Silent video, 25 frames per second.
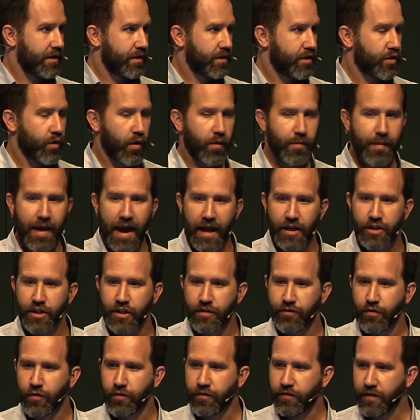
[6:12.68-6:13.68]
So
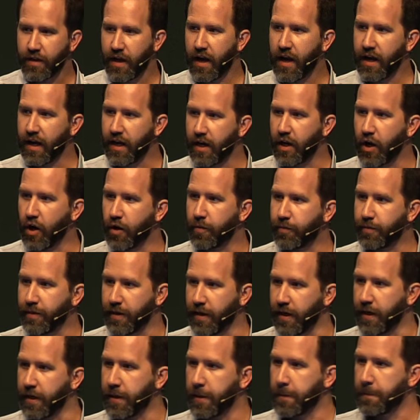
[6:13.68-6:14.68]
imagine if you're flying an
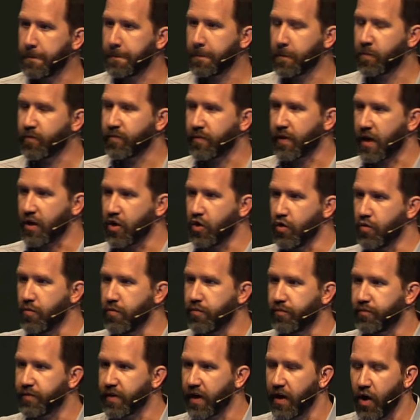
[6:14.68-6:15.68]
airplane and you
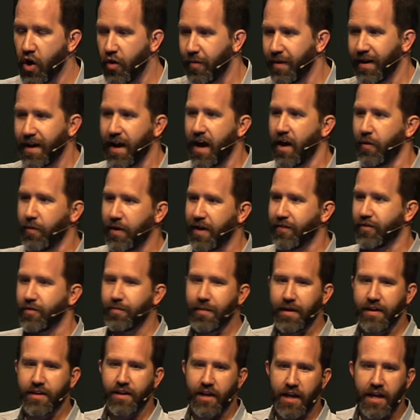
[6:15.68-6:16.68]
say, oh my God, we have
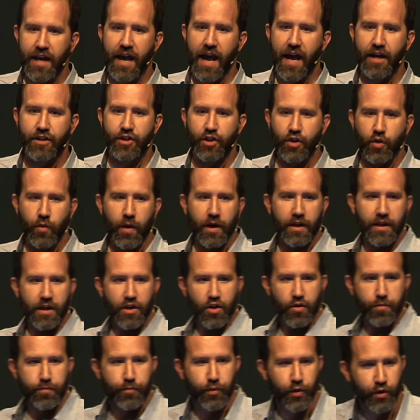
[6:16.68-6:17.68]
to take action quickly,
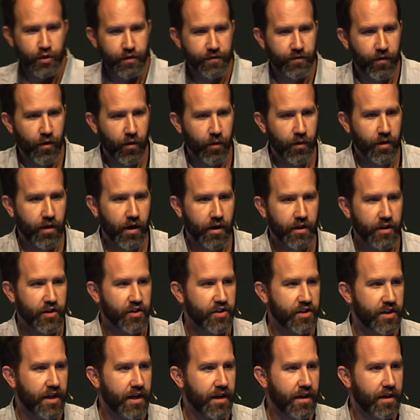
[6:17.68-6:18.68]
and you push forward on the
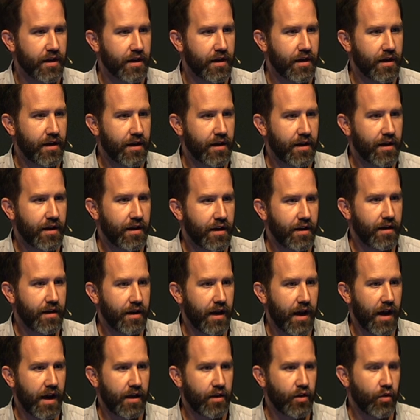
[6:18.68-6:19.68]
stick
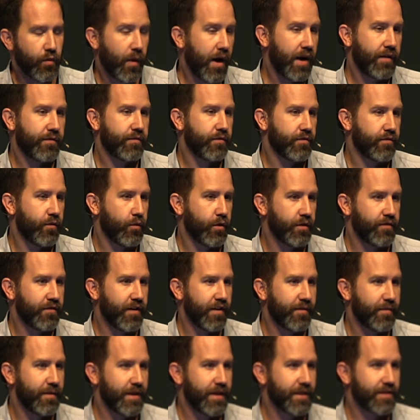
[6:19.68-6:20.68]
and you wait for
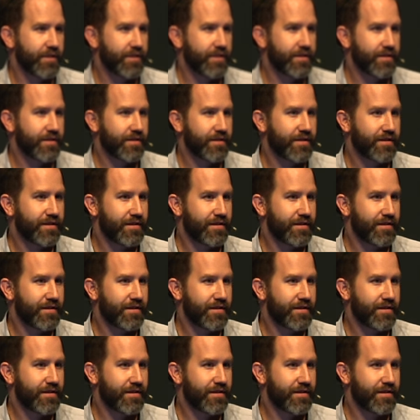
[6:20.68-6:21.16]
45 minutes.